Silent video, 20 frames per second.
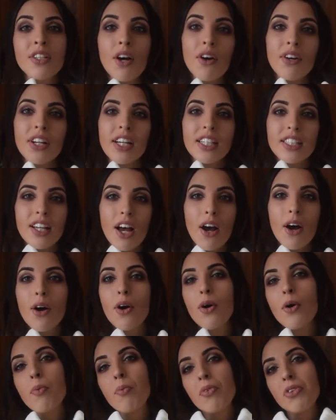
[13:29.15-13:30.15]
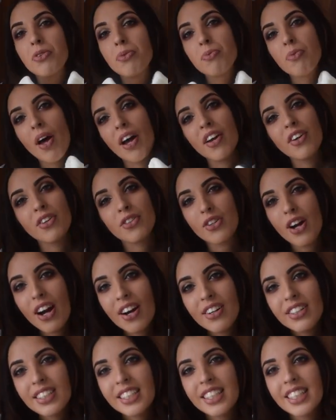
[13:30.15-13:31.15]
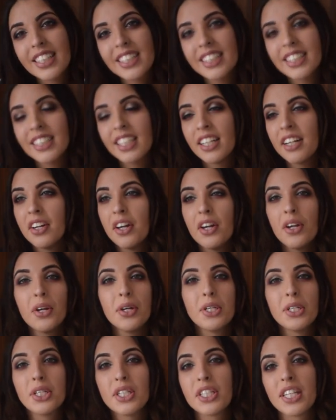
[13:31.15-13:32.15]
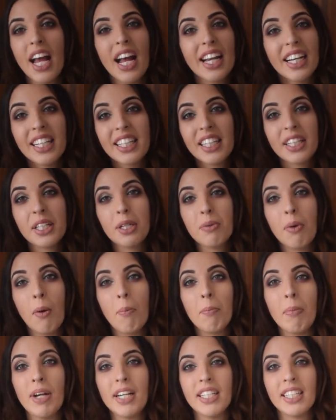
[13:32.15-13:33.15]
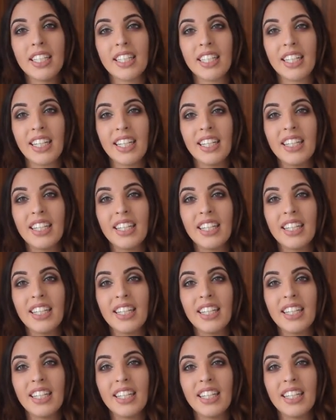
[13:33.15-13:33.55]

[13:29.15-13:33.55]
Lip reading: on its own, with some like trousers, just anything you want basically.